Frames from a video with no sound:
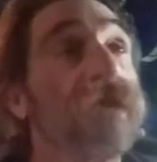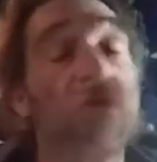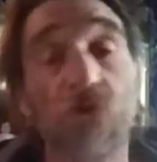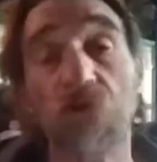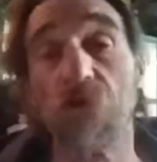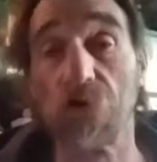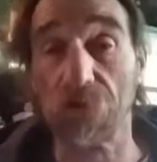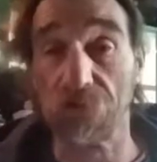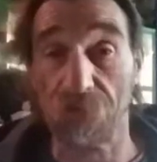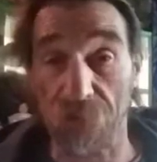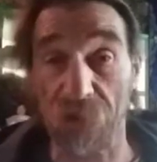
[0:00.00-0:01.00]
who ordered
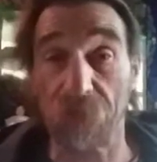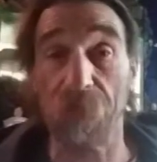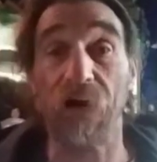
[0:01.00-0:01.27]
the pink